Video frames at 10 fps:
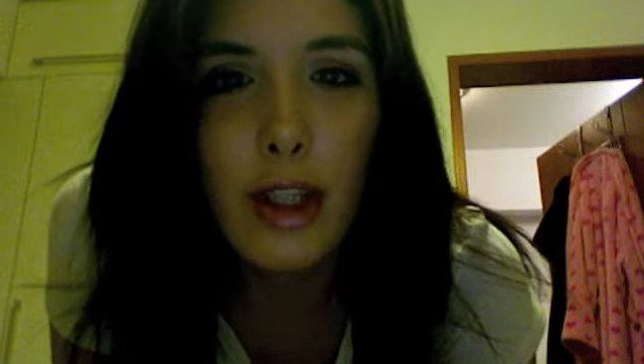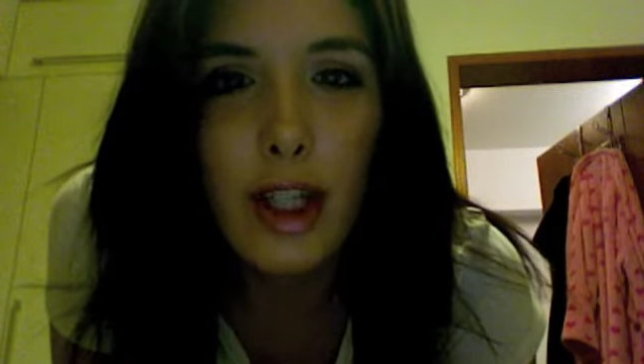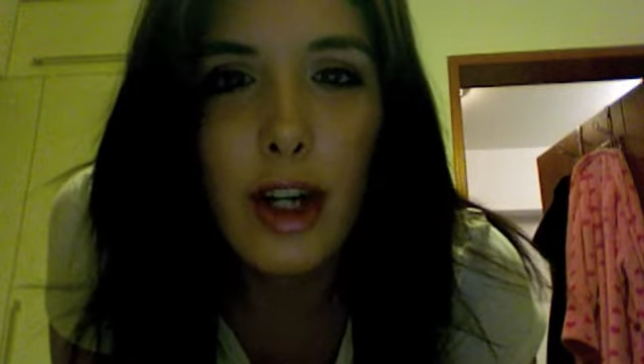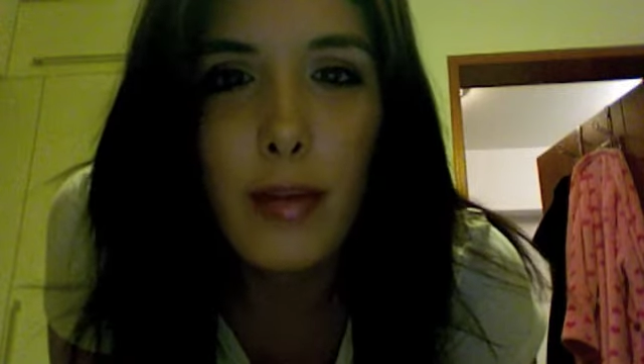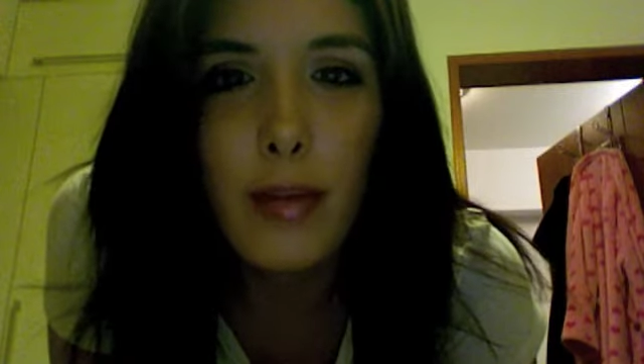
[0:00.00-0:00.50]

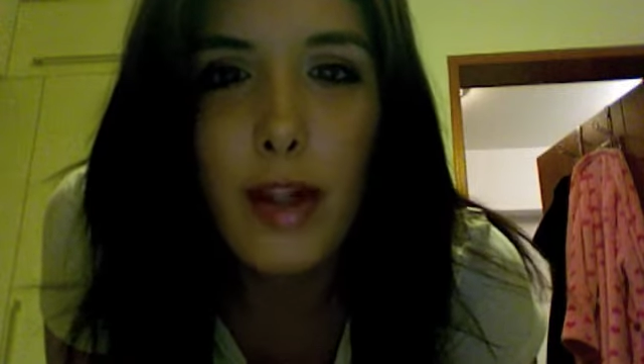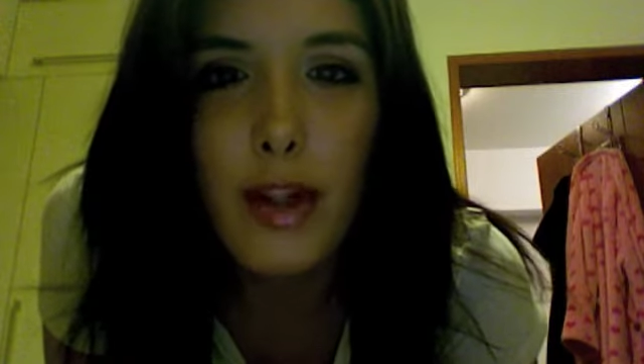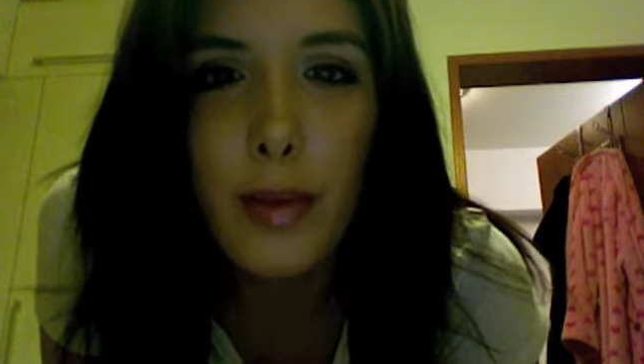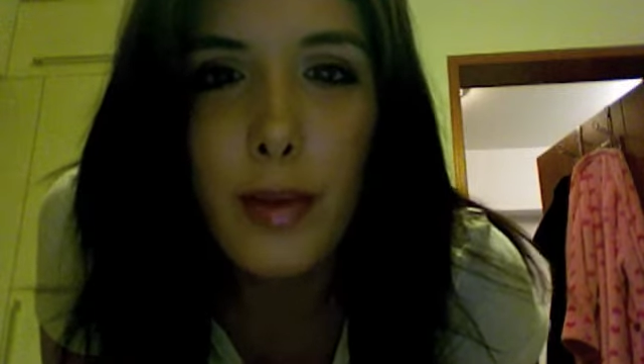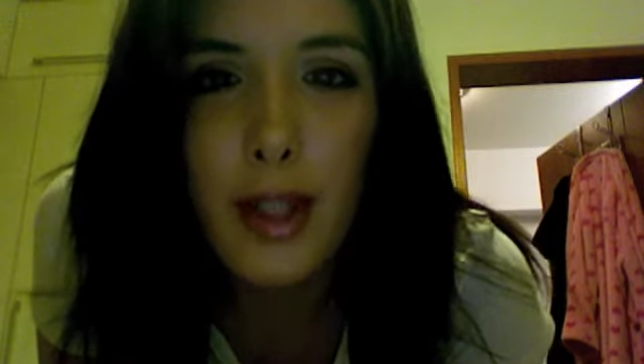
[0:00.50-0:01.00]
you know
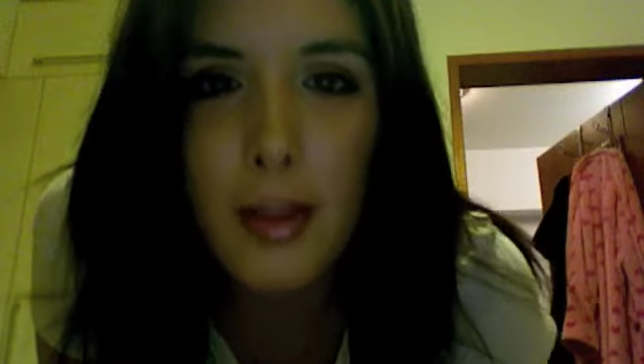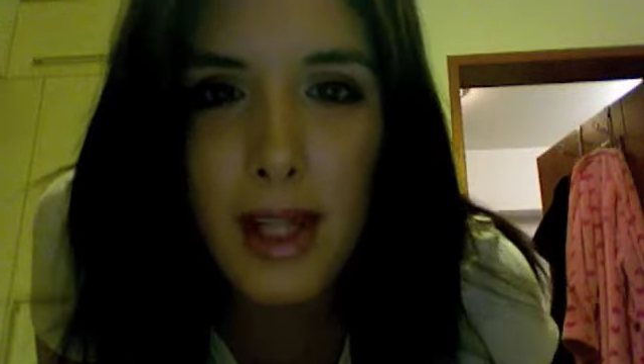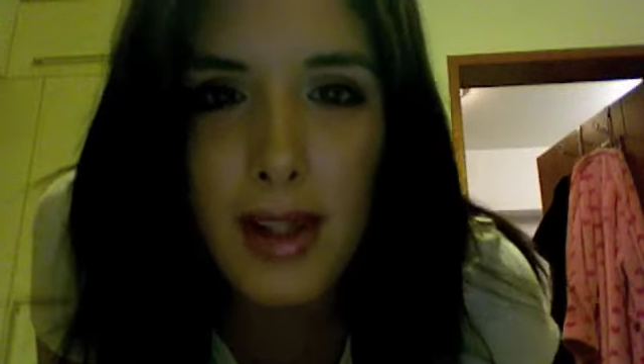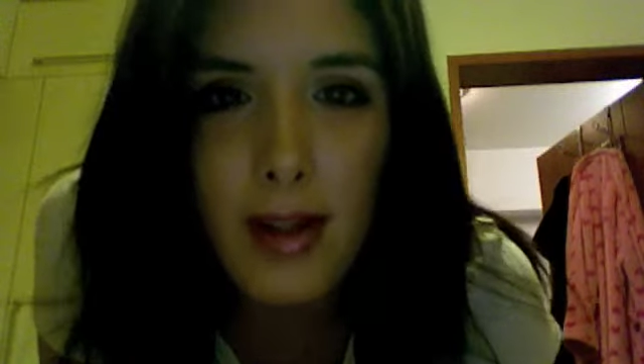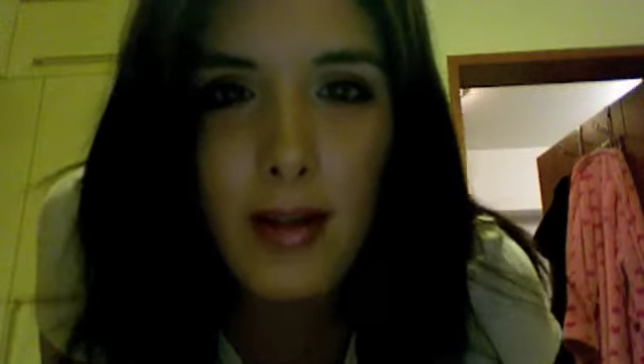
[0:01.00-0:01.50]
super
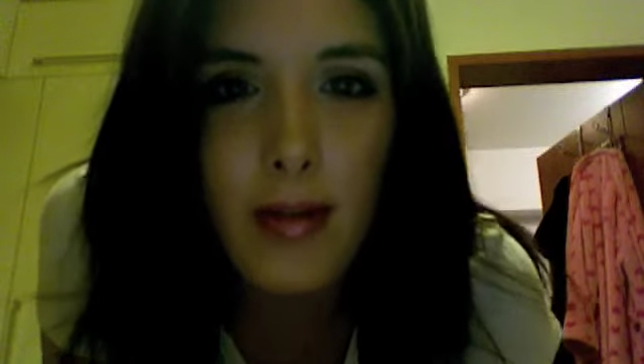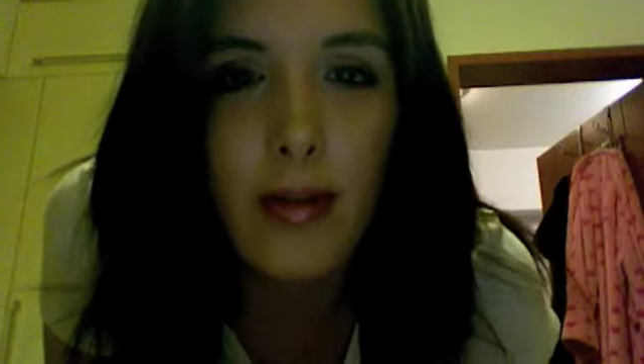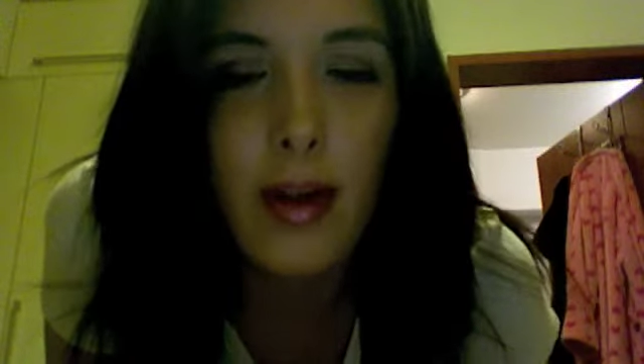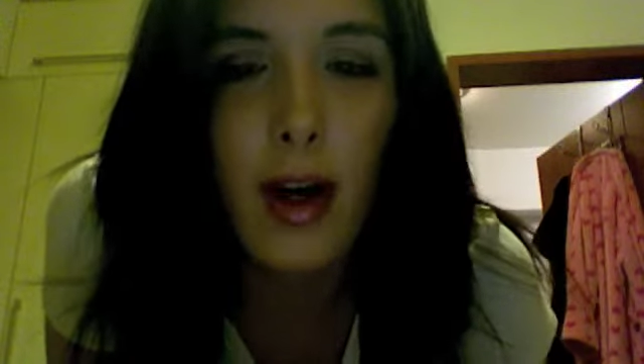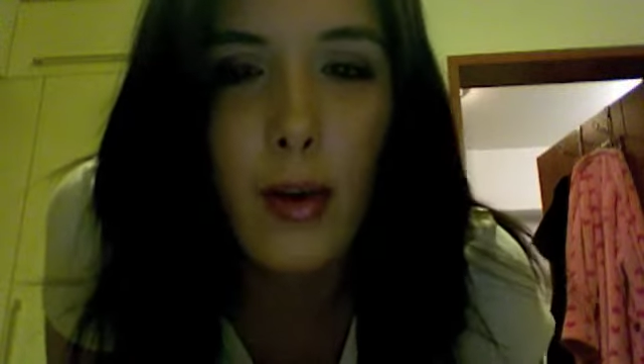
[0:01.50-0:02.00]
expensive
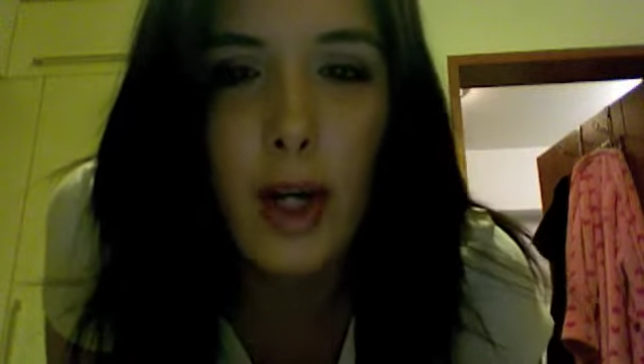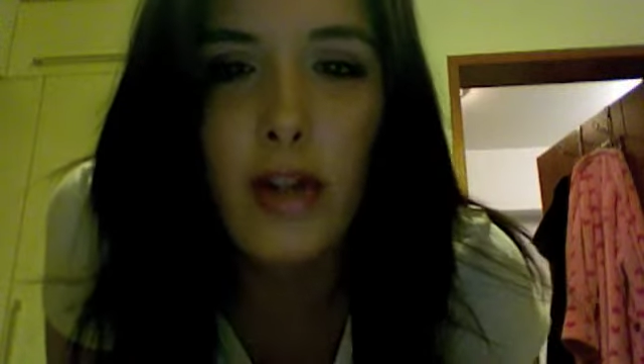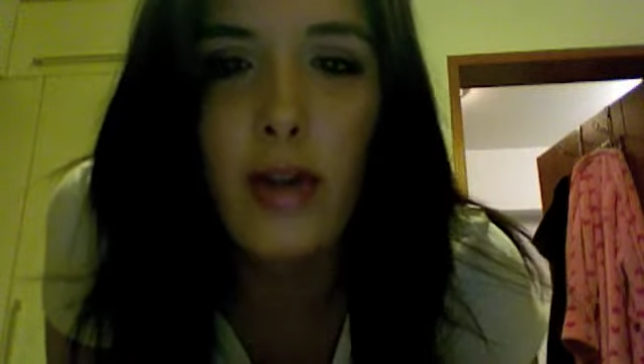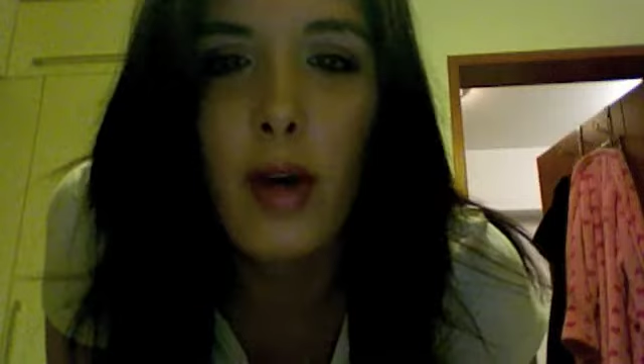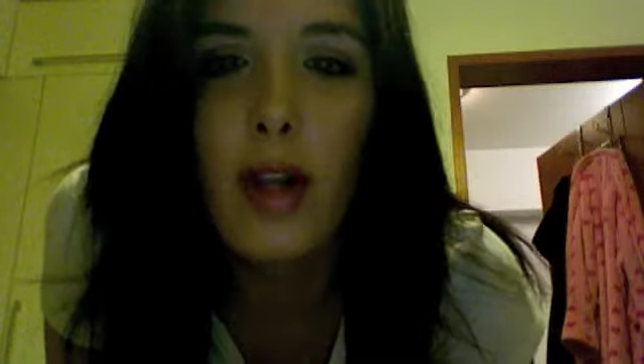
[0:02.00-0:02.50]
uh,
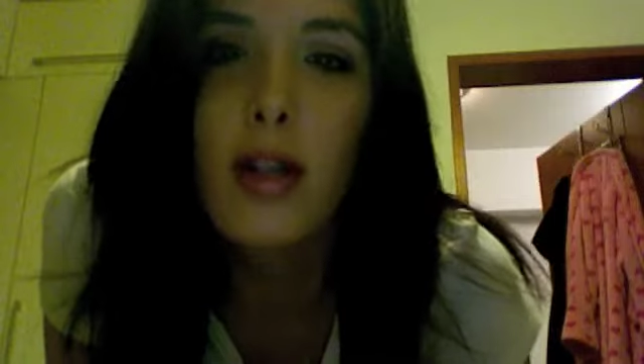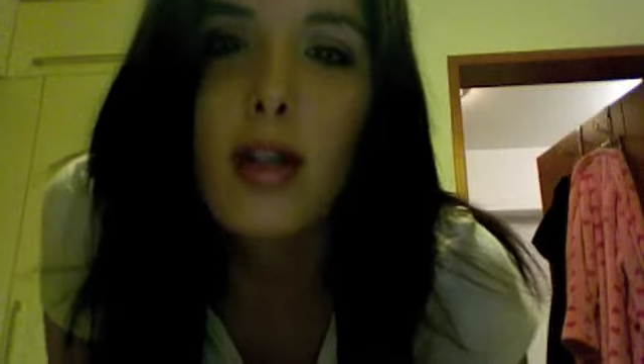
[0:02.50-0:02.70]
restaurant.